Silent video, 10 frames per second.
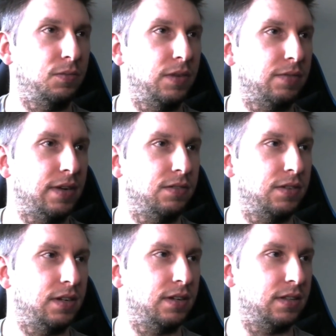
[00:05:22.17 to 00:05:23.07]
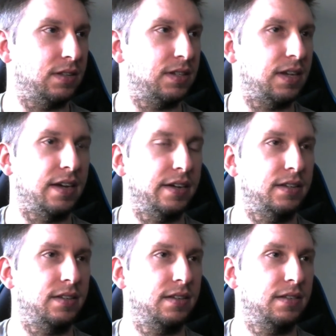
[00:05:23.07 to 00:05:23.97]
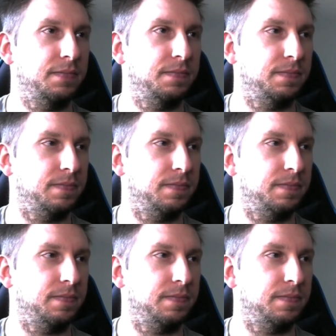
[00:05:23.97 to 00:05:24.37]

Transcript: and went around uh, the sides.